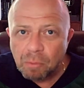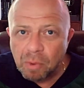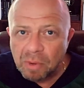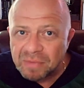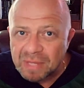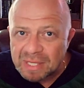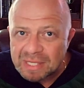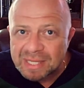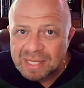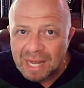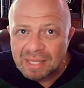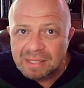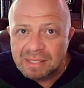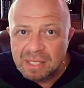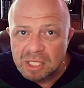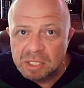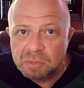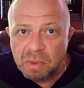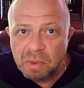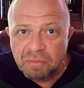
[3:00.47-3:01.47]
We've
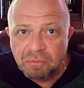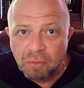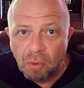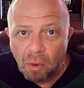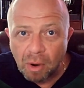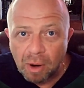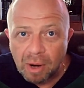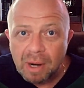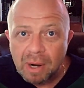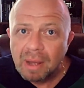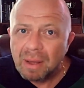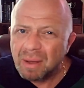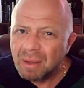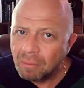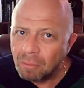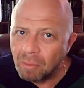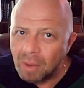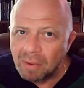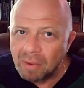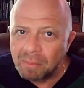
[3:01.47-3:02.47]
discussed this before,
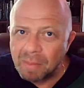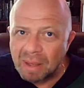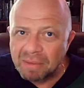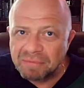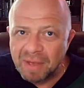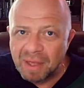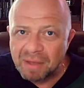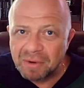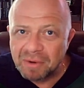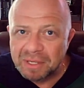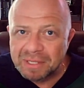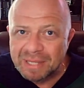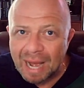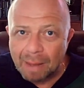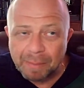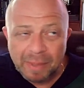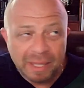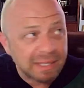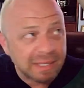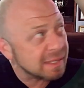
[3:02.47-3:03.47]
one of my favorite
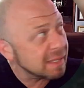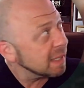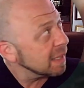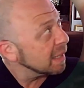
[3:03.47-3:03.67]
topics.